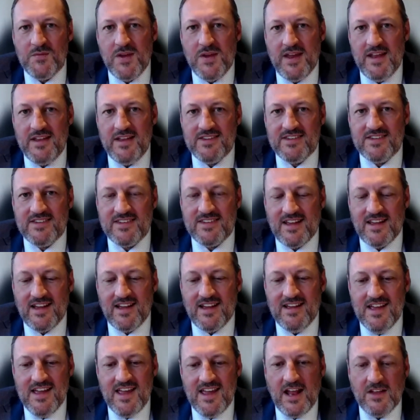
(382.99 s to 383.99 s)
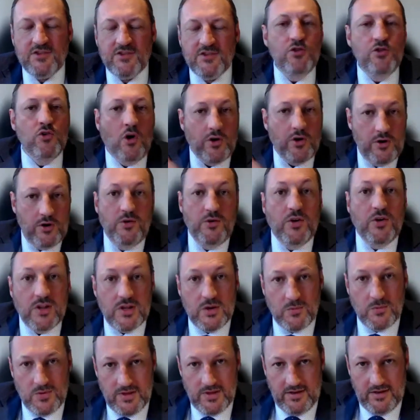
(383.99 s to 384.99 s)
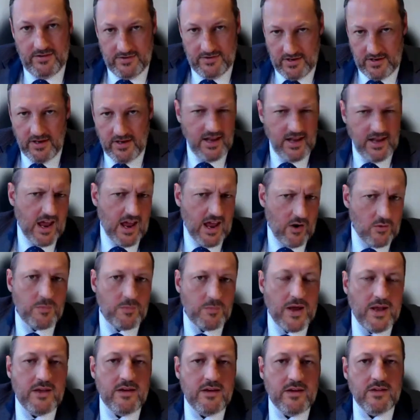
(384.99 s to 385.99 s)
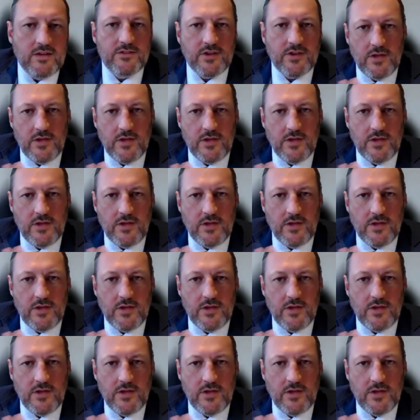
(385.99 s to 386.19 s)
it's not an early release in our opinion.